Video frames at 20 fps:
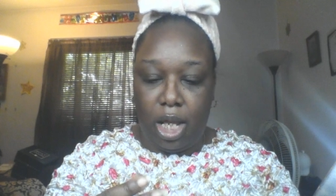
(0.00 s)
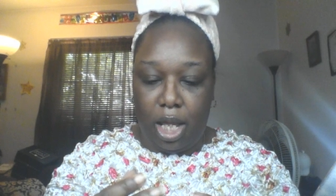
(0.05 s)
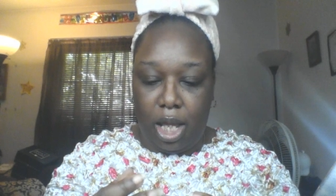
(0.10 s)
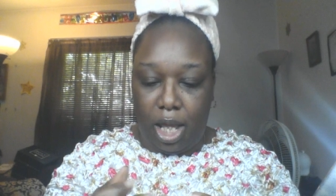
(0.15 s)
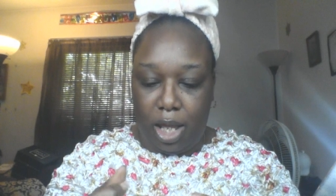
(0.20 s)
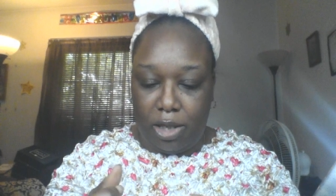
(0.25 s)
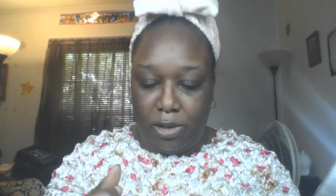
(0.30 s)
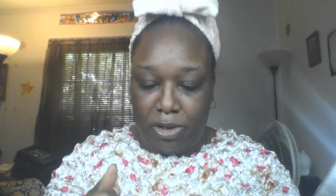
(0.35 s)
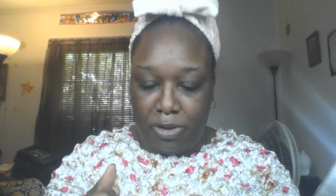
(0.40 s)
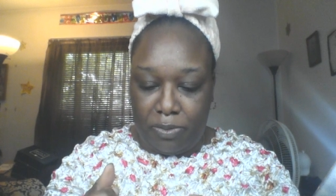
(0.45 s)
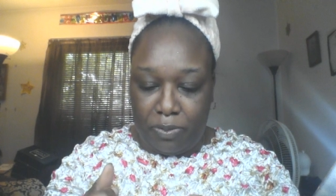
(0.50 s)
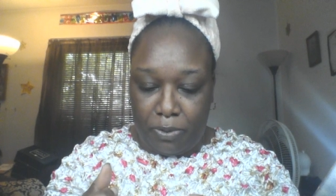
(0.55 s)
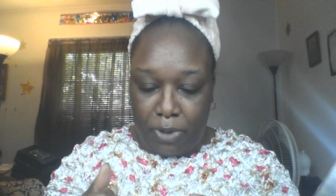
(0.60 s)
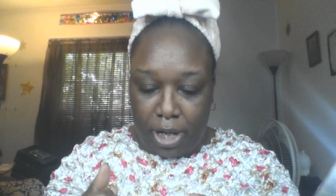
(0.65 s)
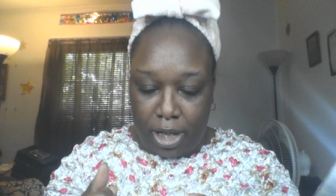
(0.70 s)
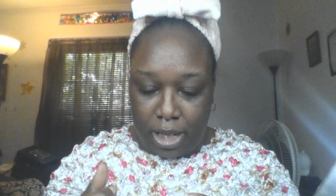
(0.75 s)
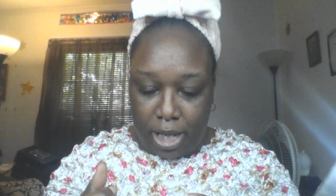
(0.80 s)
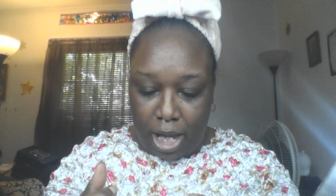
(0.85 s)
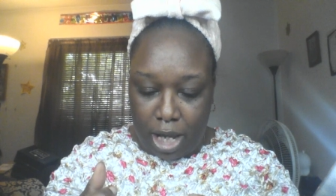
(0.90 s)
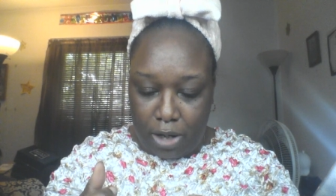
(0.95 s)
and
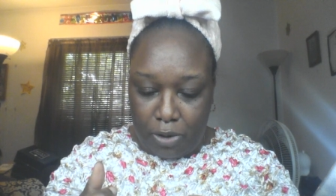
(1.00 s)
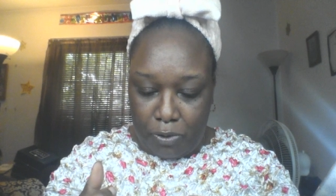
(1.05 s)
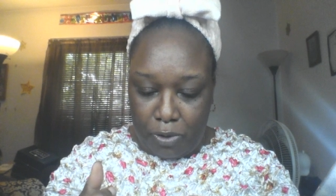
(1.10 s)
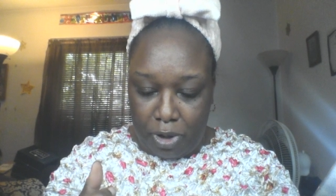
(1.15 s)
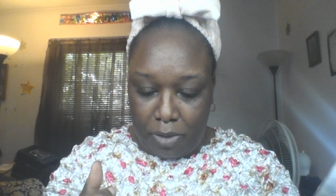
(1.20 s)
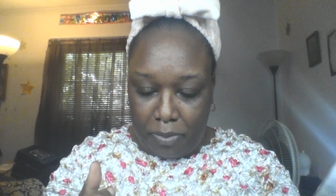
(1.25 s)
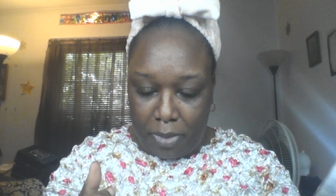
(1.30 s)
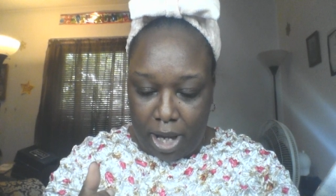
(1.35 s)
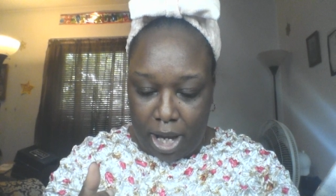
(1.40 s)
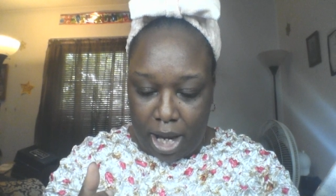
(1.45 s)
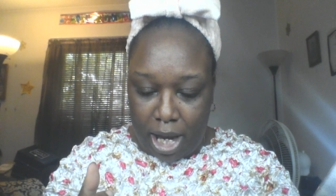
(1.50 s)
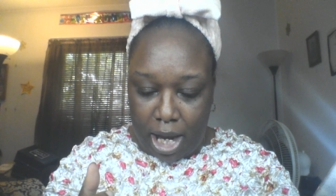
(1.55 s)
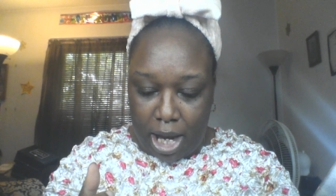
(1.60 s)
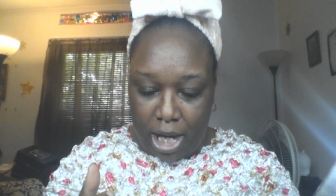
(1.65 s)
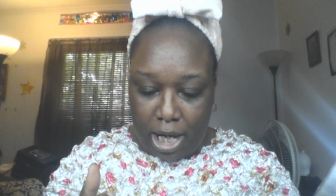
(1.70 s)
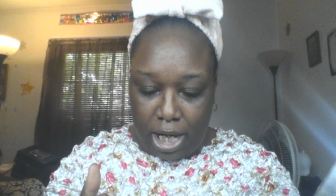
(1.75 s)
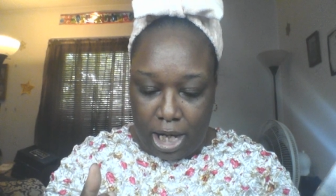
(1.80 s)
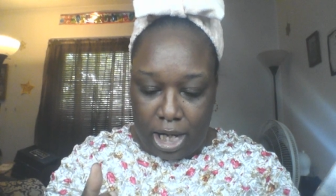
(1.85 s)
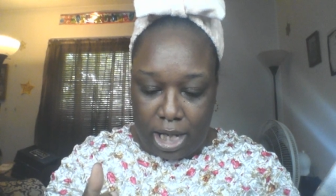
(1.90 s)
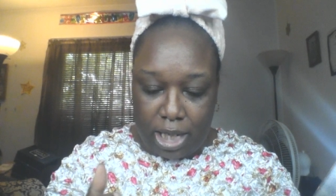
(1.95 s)
spread that on my
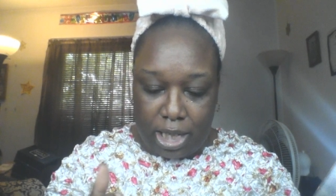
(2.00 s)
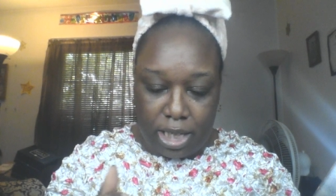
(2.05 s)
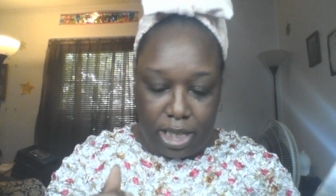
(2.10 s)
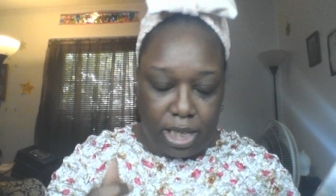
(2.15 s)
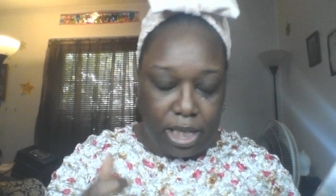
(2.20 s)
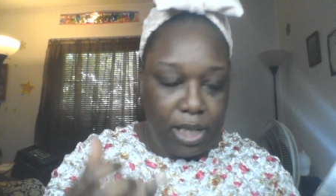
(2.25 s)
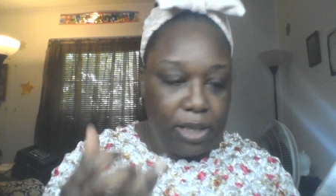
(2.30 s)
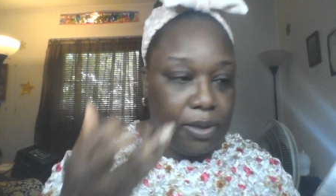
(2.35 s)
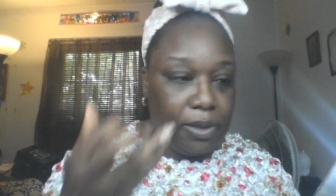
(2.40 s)
eyelids.